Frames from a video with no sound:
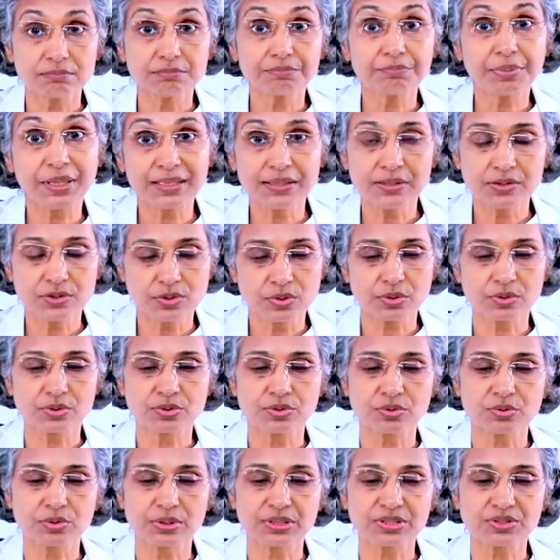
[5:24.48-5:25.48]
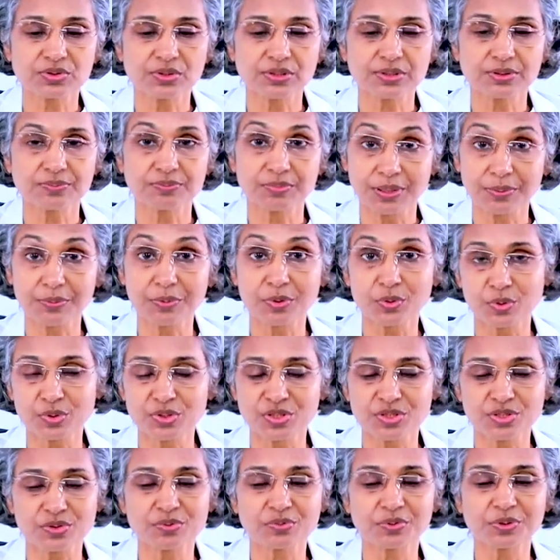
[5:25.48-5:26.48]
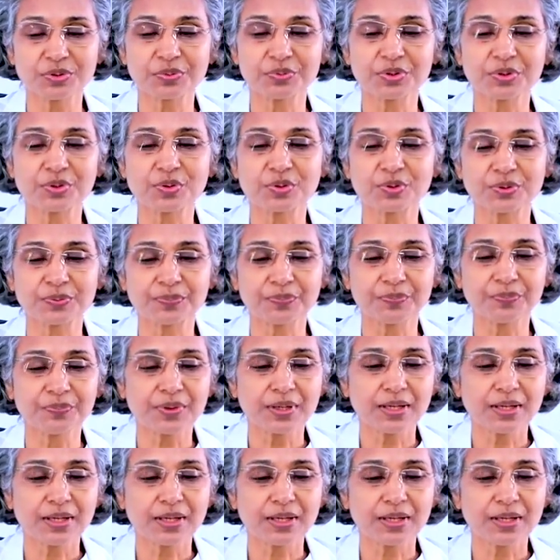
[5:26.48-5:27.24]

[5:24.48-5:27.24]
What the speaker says: piles also, actually hemorrhoids, what we call.